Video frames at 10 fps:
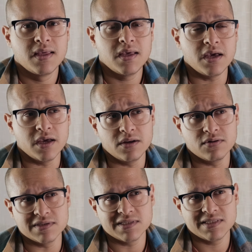And
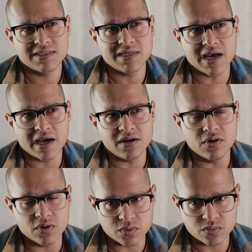on a sad
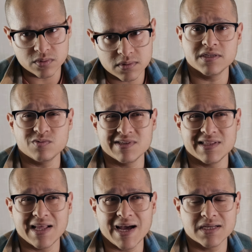note, it was the
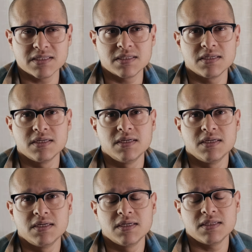last
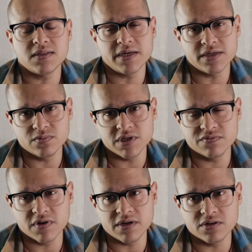Leica
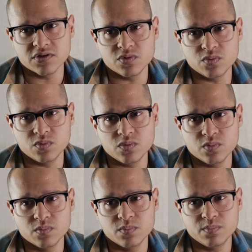rangefinder to
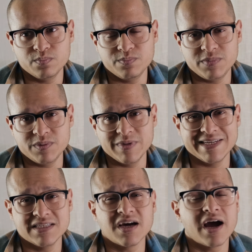be made
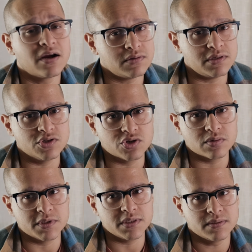entirely in
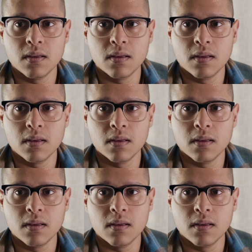Germany.